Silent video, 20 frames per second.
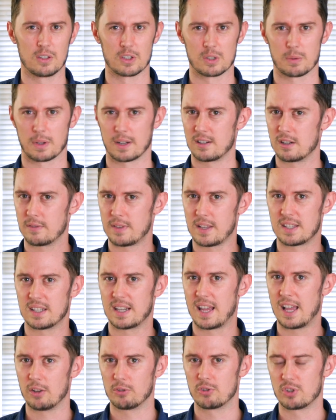So I don't know if that's an
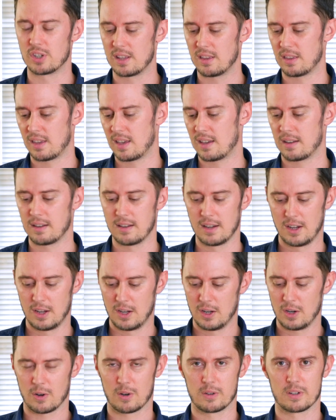LG thing
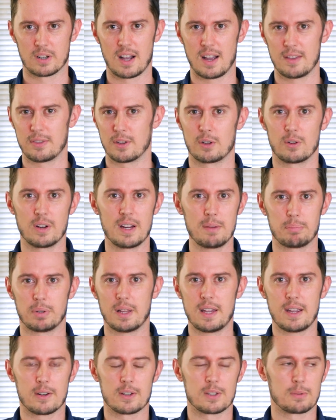or not. They're great
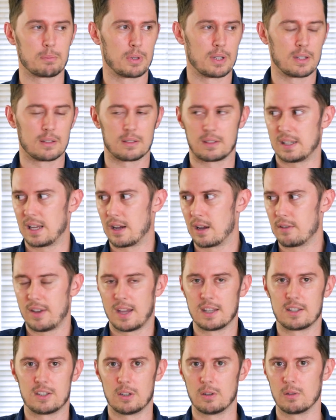players, but now I've
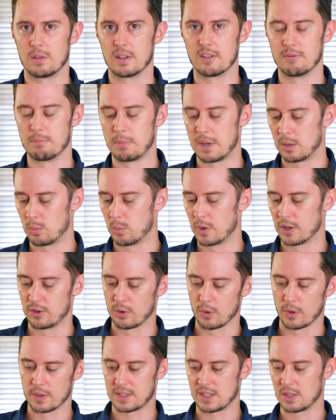had 2 that have made weird
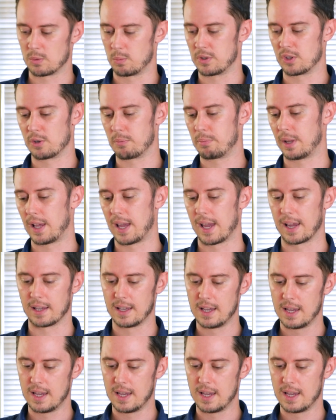noises when you're playing.